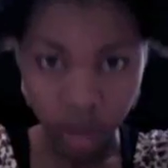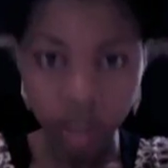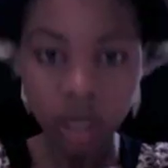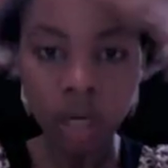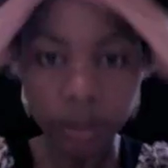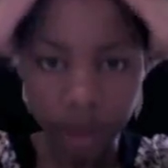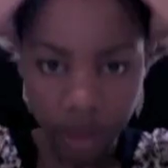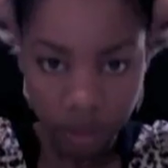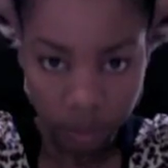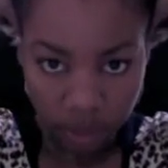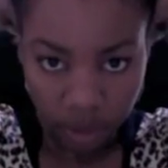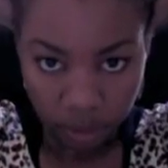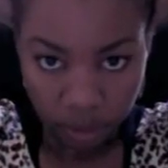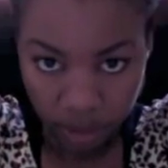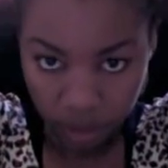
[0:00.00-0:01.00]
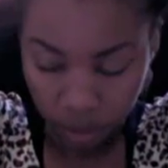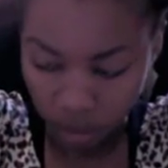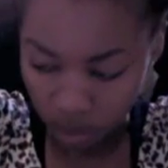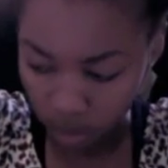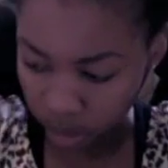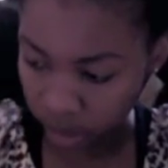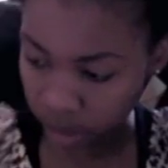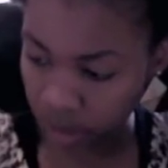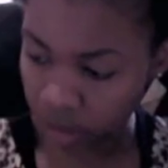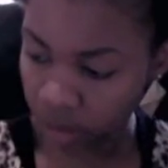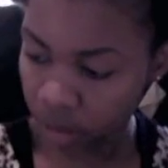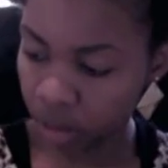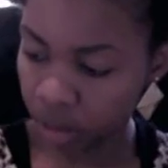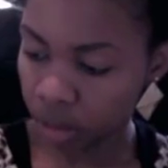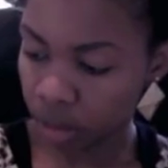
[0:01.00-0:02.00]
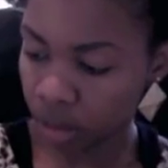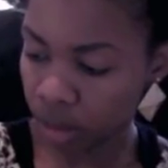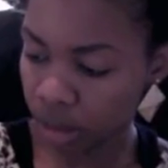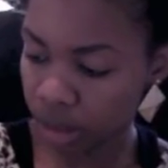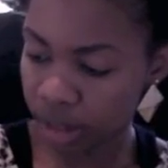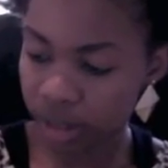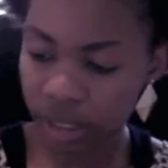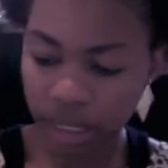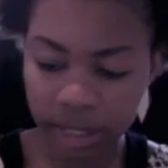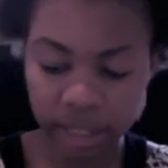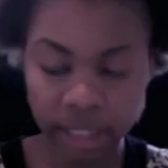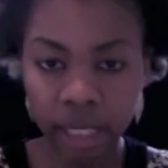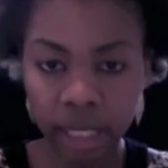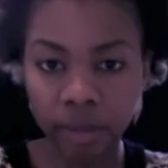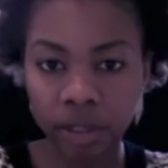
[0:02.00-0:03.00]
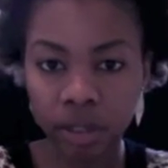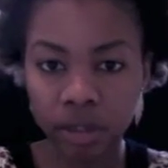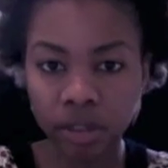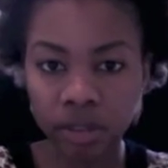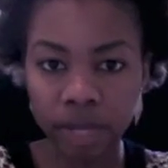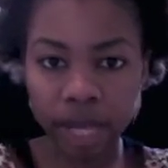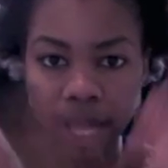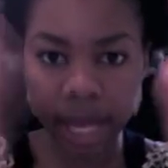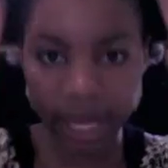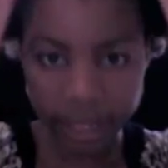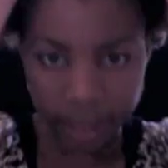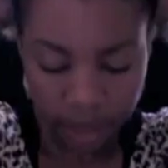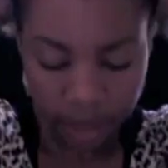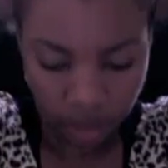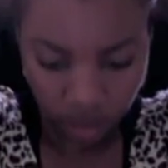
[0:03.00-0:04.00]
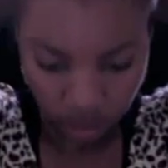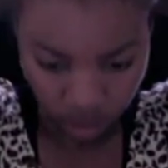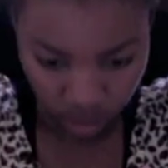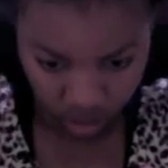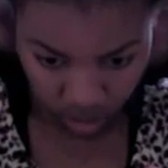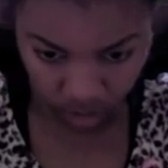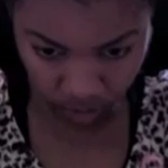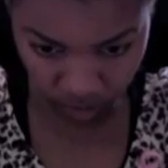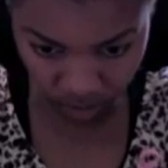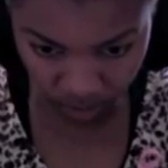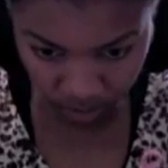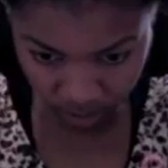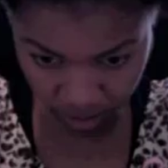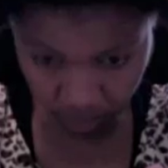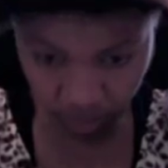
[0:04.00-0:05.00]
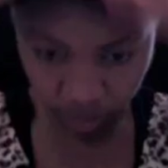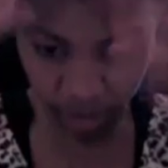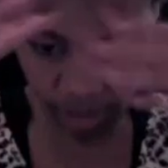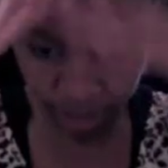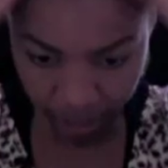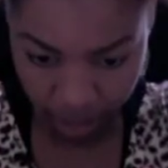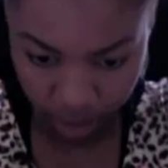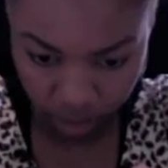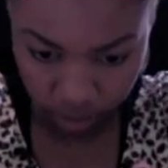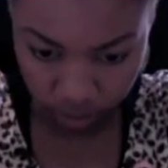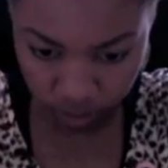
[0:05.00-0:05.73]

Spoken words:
I'm gonna put a bit more zesty lemon onto my hands and rub that through my hair.